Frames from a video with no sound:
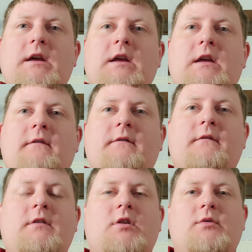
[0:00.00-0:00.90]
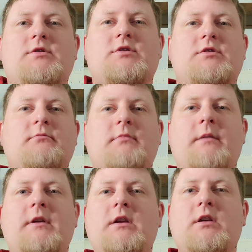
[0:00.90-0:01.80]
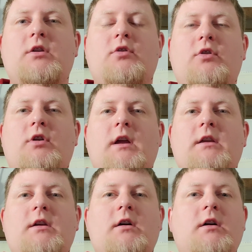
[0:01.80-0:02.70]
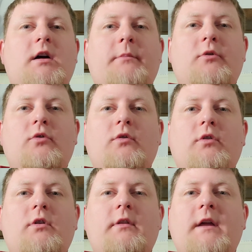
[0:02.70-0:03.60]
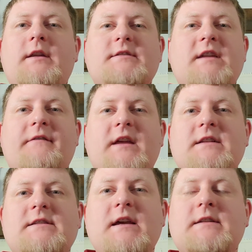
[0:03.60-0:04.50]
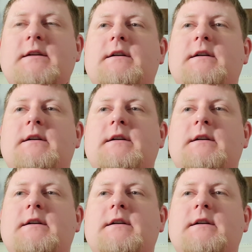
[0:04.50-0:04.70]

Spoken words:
if it's maybe you're a young couple that doesn't have kids yet,